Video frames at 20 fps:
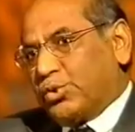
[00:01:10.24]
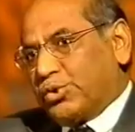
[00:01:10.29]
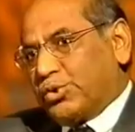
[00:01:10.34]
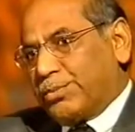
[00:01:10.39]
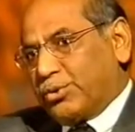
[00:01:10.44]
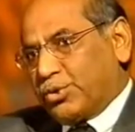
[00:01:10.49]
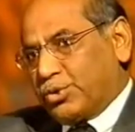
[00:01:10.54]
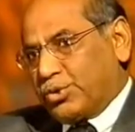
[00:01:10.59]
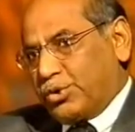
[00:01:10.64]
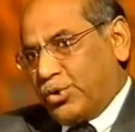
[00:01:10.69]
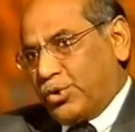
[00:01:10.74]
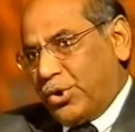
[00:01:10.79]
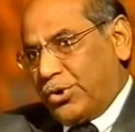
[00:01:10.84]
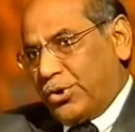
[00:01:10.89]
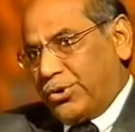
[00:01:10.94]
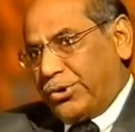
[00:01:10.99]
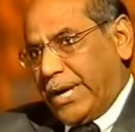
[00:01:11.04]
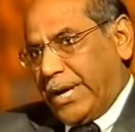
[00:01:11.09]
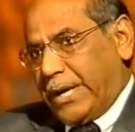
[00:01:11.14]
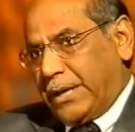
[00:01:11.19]
Kyoto
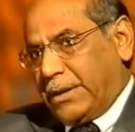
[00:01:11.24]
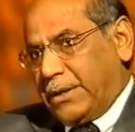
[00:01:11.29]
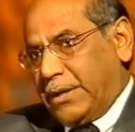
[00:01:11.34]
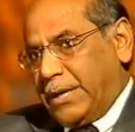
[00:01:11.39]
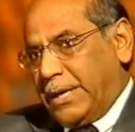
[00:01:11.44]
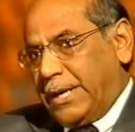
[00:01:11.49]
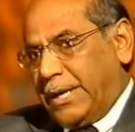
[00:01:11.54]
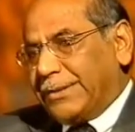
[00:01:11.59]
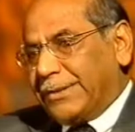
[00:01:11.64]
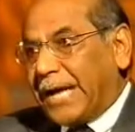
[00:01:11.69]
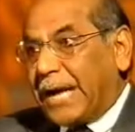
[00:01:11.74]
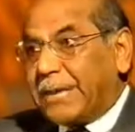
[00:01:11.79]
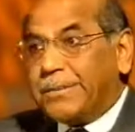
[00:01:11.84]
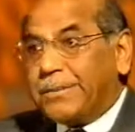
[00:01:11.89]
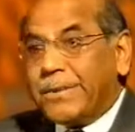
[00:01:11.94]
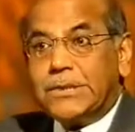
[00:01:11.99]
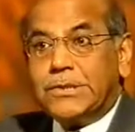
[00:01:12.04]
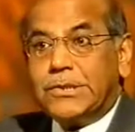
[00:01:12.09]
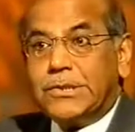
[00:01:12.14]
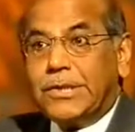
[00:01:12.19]
Protocol track.
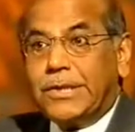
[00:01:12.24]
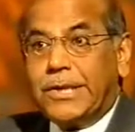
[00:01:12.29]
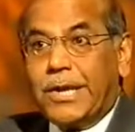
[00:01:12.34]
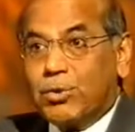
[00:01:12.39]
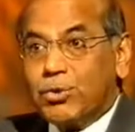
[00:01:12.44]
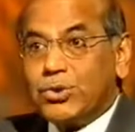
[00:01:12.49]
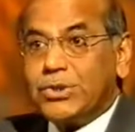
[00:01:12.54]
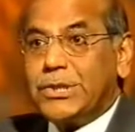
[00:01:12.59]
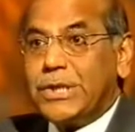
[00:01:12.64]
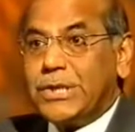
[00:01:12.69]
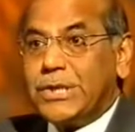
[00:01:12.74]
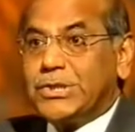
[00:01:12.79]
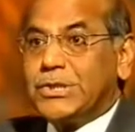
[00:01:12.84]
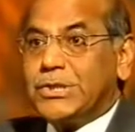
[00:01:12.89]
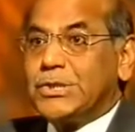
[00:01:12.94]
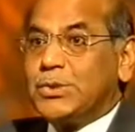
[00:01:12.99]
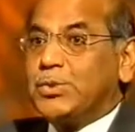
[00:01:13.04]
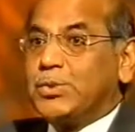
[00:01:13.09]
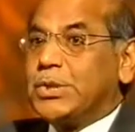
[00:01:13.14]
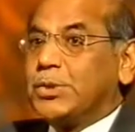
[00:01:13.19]
That means the
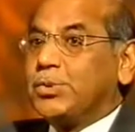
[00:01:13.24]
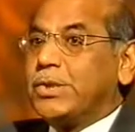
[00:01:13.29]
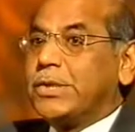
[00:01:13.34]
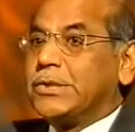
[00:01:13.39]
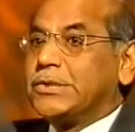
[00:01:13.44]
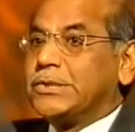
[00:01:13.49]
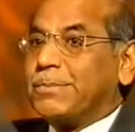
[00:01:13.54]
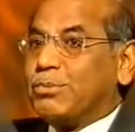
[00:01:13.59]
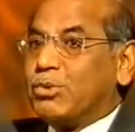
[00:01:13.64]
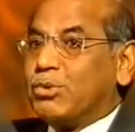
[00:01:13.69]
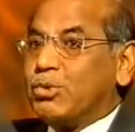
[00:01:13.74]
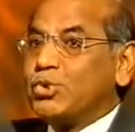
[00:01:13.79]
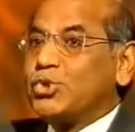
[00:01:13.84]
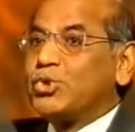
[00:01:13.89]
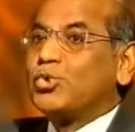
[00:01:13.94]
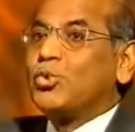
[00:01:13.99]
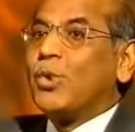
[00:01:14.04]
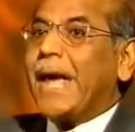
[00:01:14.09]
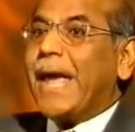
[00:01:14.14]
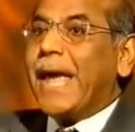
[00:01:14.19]
negotiations which were
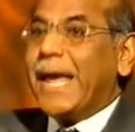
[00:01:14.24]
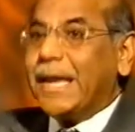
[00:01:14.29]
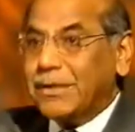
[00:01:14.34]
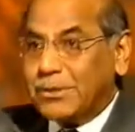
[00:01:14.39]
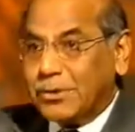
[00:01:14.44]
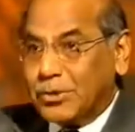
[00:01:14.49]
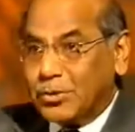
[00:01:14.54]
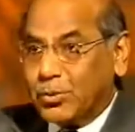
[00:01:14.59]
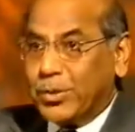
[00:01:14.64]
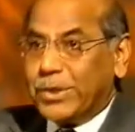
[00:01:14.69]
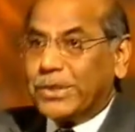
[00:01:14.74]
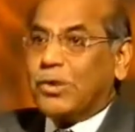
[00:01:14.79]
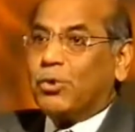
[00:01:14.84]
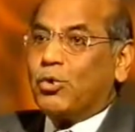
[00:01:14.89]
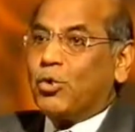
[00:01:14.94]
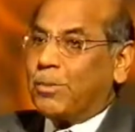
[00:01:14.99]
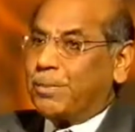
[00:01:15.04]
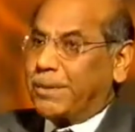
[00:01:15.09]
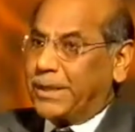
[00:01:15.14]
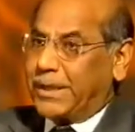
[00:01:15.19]
supposed to end
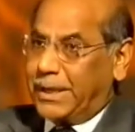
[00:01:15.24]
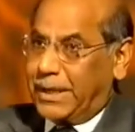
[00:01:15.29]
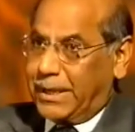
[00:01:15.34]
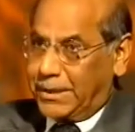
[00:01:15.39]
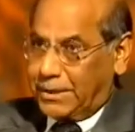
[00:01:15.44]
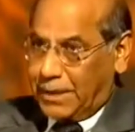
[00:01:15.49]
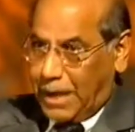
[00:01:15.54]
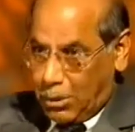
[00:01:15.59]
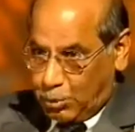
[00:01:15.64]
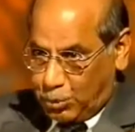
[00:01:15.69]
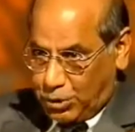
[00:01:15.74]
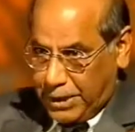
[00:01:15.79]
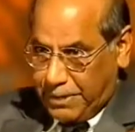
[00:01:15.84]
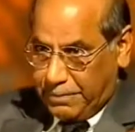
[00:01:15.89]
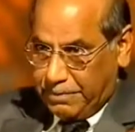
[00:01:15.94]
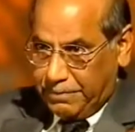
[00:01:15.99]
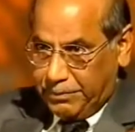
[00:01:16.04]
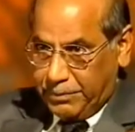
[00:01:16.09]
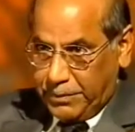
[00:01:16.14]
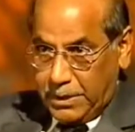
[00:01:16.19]
with a Copenhagen
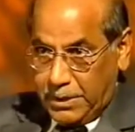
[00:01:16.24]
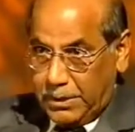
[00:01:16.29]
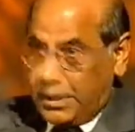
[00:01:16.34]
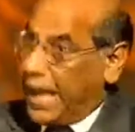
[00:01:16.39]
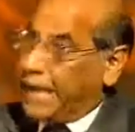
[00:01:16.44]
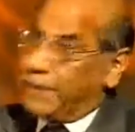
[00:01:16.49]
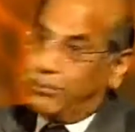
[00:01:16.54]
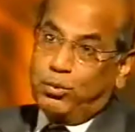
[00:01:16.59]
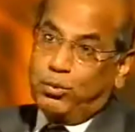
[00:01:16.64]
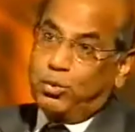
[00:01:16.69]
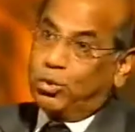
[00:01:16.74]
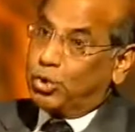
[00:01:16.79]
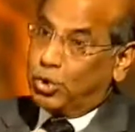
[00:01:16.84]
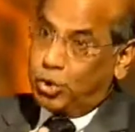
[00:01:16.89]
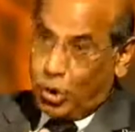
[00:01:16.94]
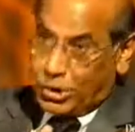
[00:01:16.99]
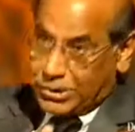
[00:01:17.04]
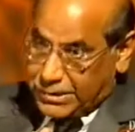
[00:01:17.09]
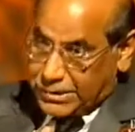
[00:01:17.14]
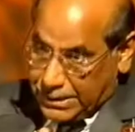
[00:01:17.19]
outcome and
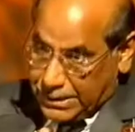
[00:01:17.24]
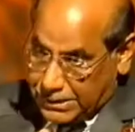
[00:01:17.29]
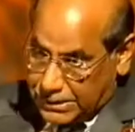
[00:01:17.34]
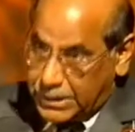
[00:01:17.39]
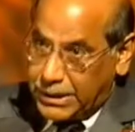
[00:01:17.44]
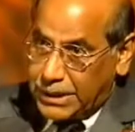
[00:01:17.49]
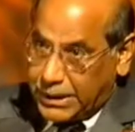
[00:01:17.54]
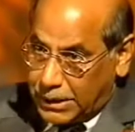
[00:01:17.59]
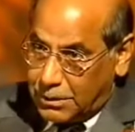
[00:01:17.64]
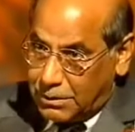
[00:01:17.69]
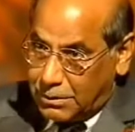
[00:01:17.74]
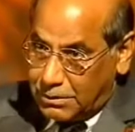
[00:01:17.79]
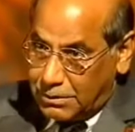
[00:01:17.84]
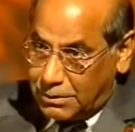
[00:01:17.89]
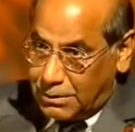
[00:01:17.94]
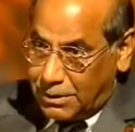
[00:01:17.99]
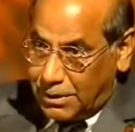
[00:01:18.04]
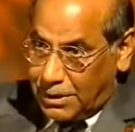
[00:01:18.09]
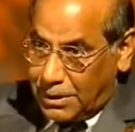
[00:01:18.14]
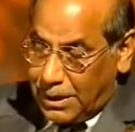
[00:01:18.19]
could not succeed,
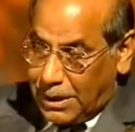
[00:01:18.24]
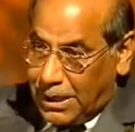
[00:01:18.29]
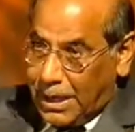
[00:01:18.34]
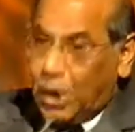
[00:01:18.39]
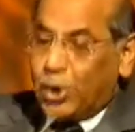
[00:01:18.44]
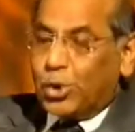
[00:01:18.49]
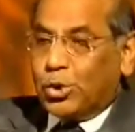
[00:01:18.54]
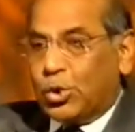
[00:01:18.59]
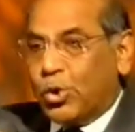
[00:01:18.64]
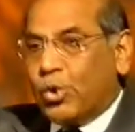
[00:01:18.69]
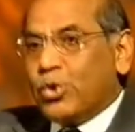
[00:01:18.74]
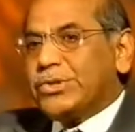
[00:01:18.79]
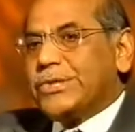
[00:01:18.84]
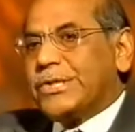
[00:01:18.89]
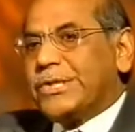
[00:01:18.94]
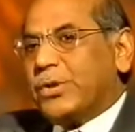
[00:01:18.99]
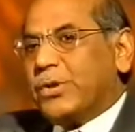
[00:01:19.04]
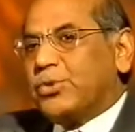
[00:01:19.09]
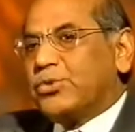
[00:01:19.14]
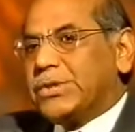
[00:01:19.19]

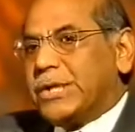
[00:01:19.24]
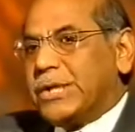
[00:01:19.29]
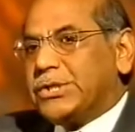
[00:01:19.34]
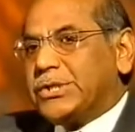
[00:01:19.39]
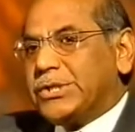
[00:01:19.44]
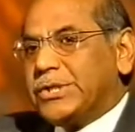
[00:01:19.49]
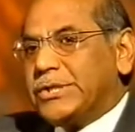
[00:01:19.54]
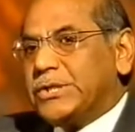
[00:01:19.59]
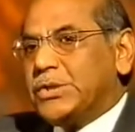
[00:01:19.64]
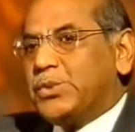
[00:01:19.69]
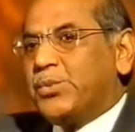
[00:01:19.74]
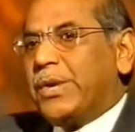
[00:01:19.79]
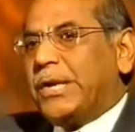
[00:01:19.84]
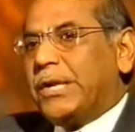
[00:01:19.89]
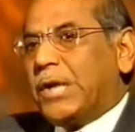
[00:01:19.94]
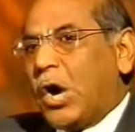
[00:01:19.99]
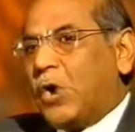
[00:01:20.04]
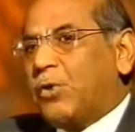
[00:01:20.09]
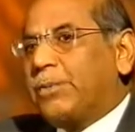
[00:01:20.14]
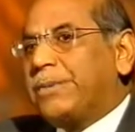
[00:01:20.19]
those negotiations
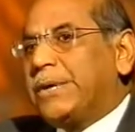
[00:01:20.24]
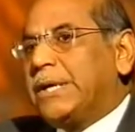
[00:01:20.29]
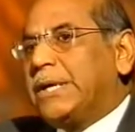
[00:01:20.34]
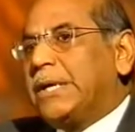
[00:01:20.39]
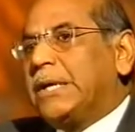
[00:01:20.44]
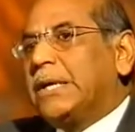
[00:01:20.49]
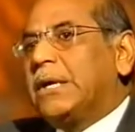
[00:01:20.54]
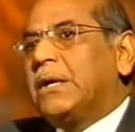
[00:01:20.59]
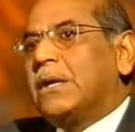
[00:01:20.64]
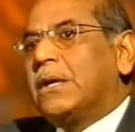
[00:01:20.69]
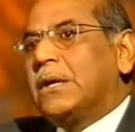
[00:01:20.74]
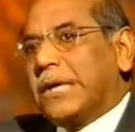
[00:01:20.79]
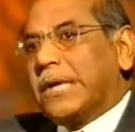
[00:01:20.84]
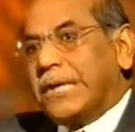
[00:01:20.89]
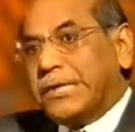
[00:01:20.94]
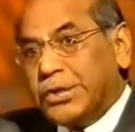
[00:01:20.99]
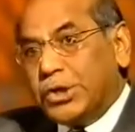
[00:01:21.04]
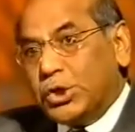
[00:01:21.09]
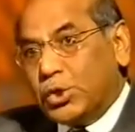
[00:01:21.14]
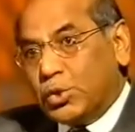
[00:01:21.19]
will now be
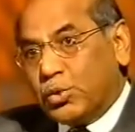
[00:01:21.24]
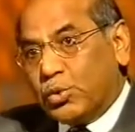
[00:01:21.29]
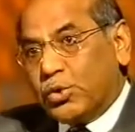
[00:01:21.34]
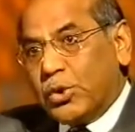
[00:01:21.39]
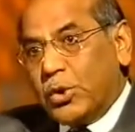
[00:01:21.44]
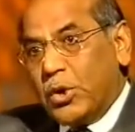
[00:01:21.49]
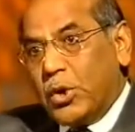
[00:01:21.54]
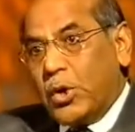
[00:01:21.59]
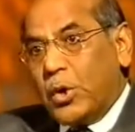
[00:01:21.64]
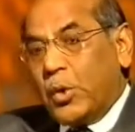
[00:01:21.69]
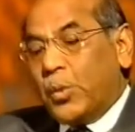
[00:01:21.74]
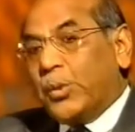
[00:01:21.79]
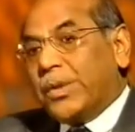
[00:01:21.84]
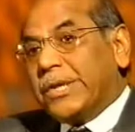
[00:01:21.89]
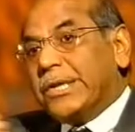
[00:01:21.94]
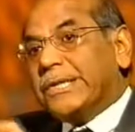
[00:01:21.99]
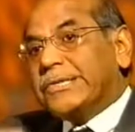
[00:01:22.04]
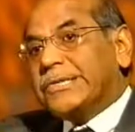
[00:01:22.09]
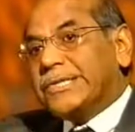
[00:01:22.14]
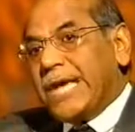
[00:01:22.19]
continued
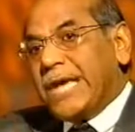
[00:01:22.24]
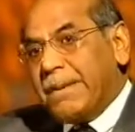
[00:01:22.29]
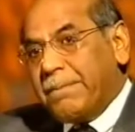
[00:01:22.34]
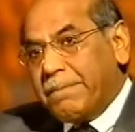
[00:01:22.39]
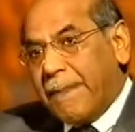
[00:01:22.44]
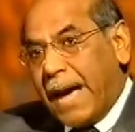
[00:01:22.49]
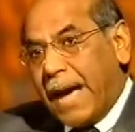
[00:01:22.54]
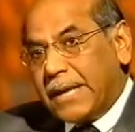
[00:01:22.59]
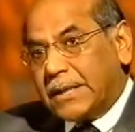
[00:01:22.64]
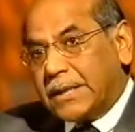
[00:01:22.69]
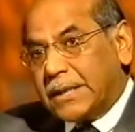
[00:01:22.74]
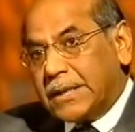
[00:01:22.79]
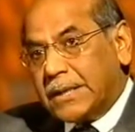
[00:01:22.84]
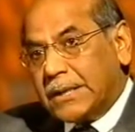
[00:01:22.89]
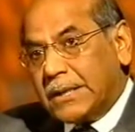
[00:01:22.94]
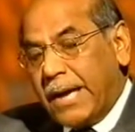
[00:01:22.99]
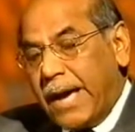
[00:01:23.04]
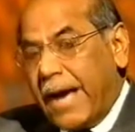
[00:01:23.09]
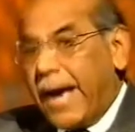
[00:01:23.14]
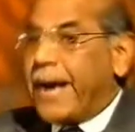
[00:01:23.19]
with the same
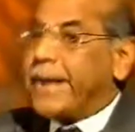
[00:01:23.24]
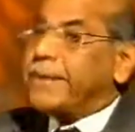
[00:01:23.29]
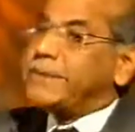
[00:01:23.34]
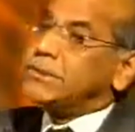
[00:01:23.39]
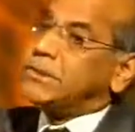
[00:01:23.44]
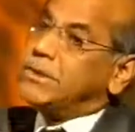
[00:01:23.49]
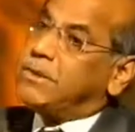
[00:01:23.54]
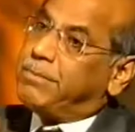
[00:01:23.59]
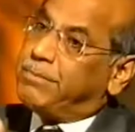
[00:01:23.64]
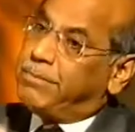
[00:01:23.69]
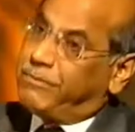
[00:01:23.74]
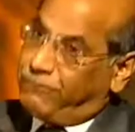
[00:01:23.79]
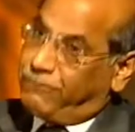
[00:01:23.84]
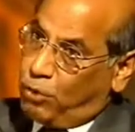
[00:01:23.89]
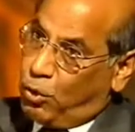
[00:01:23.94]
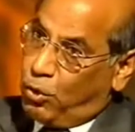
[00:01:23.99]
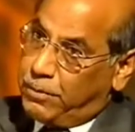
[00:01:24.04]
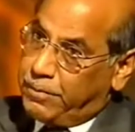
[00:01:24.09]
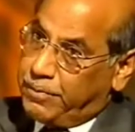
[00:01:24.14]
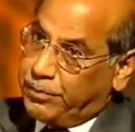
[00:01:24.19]
mandate as
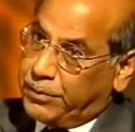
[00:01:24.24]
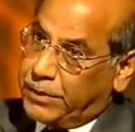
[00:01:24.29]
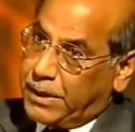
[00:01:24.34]
before.